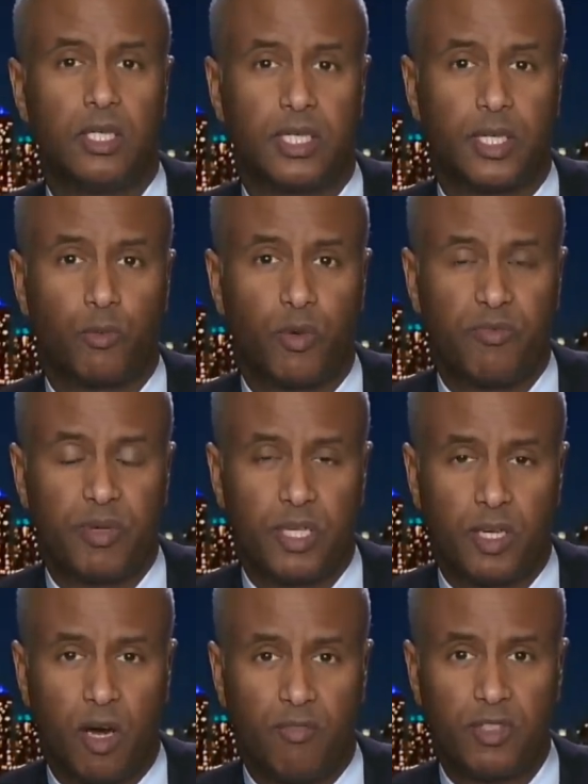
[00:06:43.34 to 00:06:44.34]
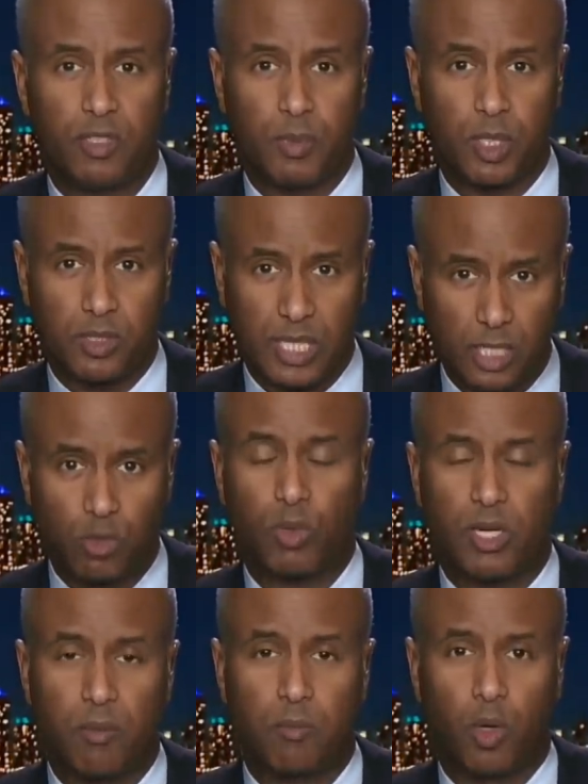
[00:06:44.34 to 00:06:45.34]
that we've been in office because that's
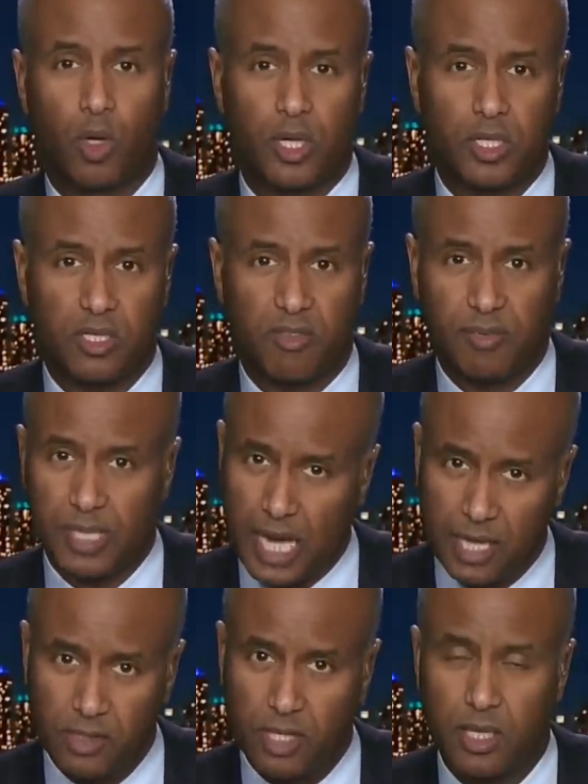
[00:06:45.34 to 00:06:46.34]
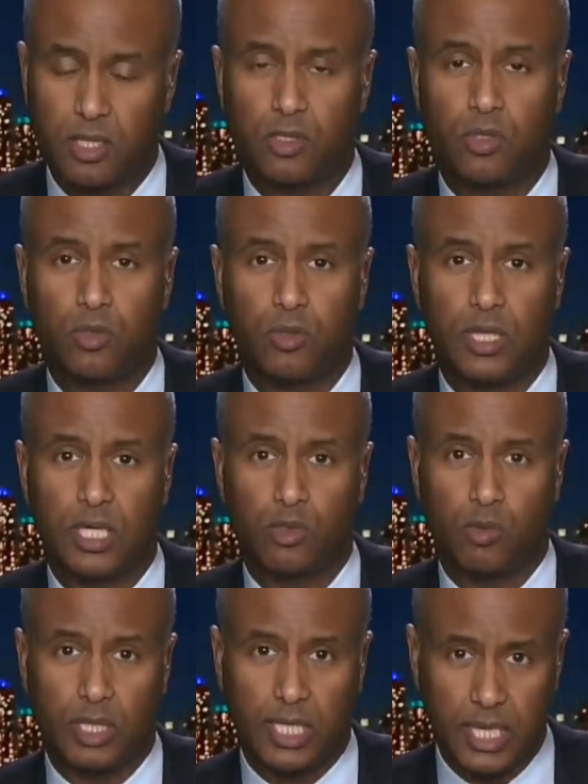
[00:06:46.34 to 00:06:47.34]
what employers have been asking us to do.
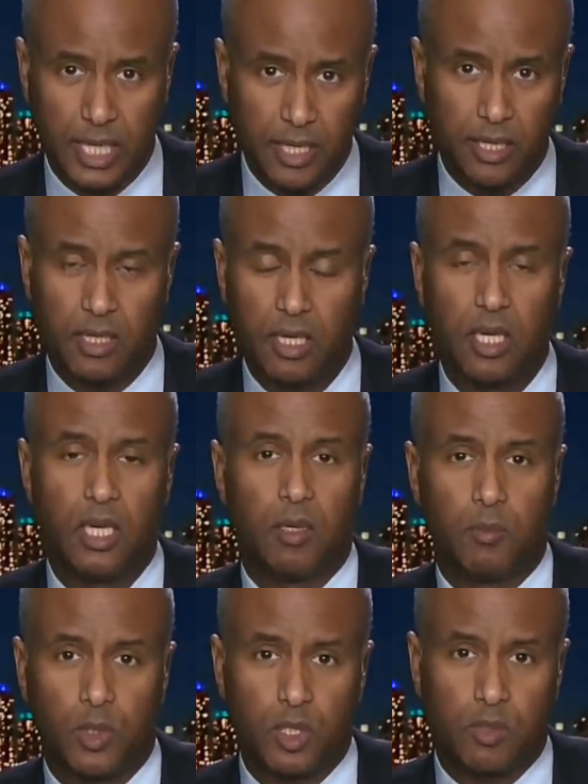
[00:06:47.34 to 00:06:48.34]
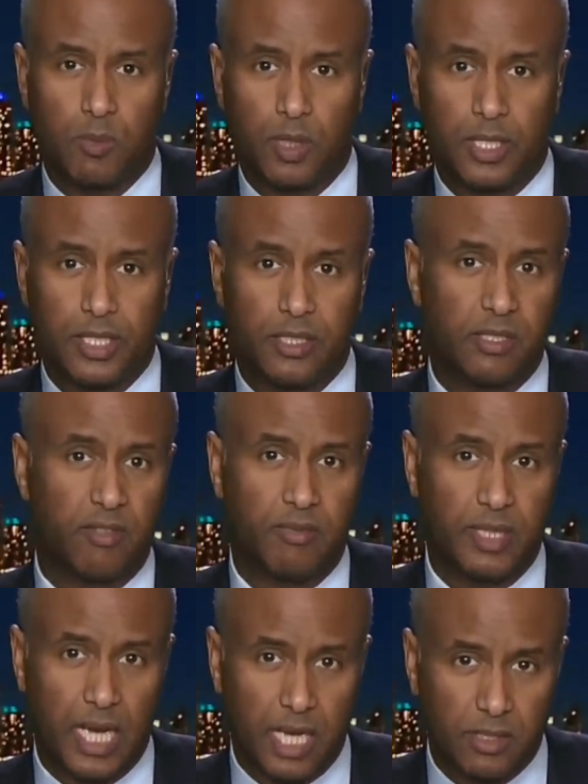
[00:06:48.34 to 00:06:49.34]
That's what Canadian municipal leaders have
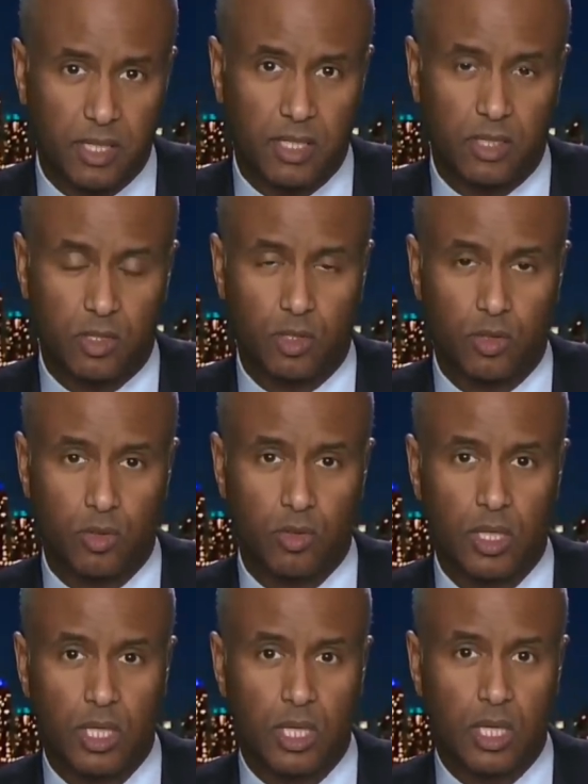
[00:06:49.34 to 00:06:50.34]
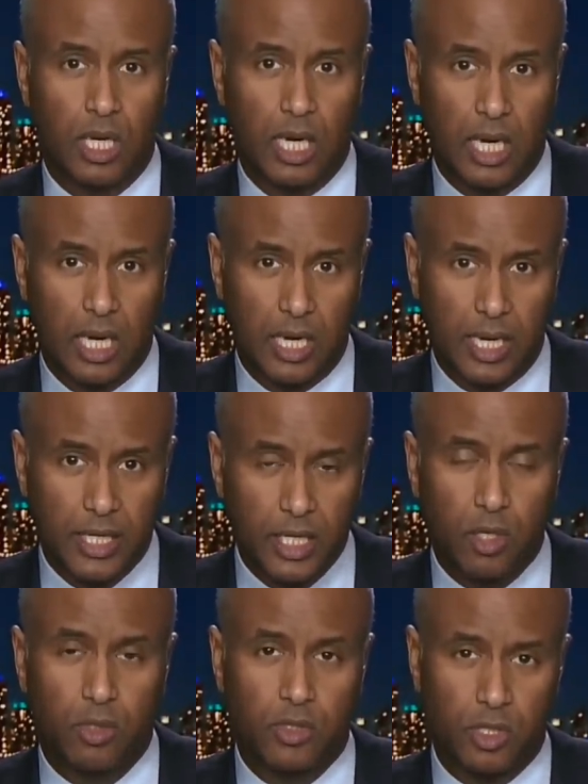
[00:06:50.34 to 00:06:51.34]
been asking us to do. Uh, any
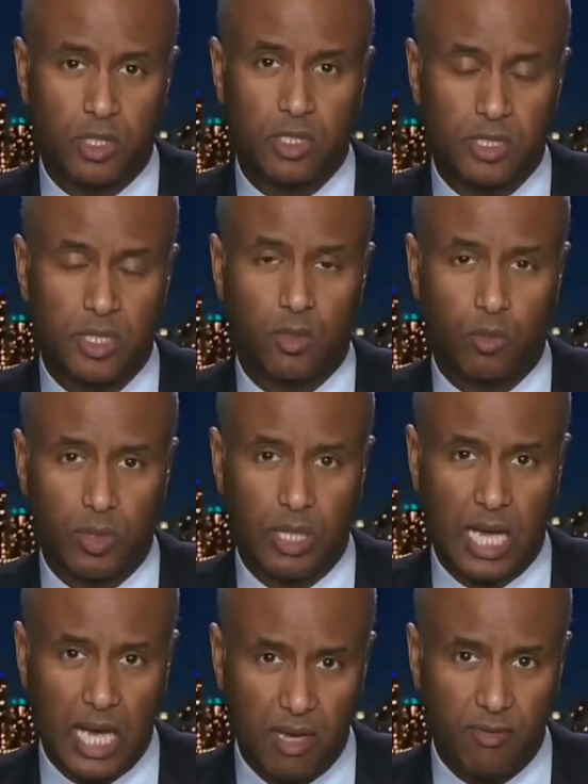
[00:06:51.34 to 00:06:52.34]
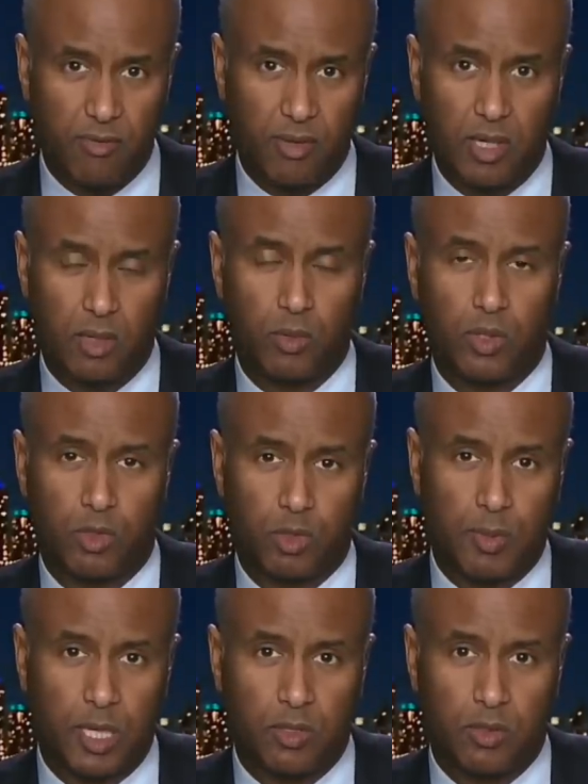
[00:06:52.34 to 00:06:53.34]
concerns that we have uh, with
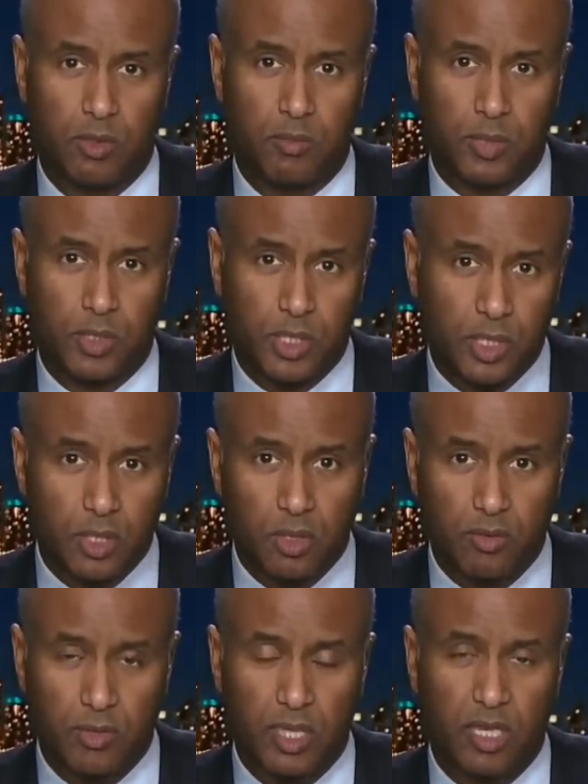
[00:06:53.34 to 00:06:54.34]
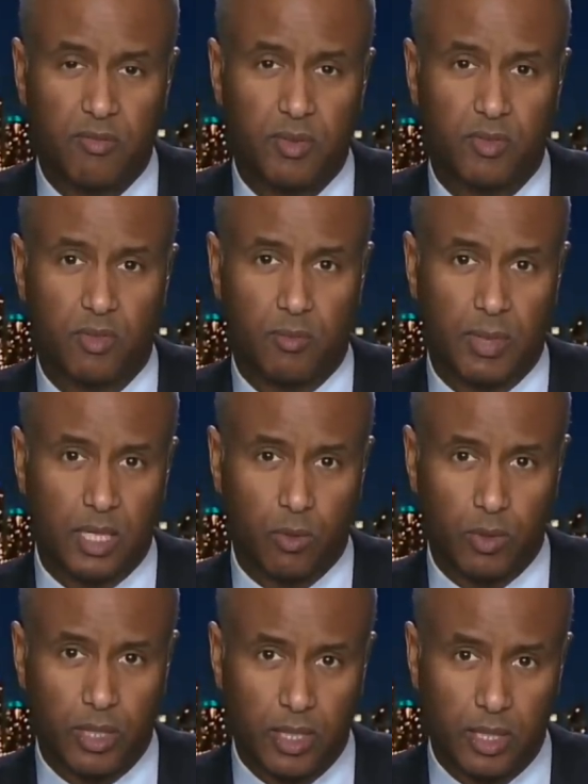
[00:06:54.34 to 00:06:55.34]
respect to the position of the government of Quebec,
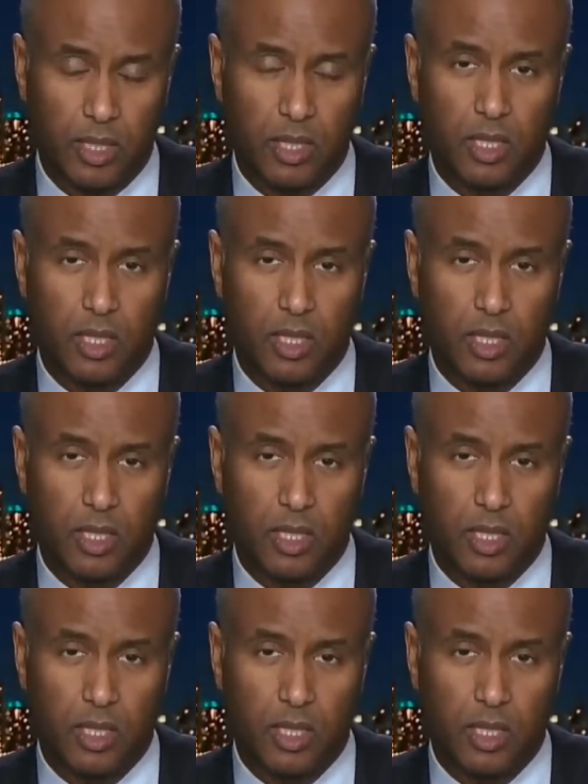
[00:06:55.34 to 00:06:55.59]
we are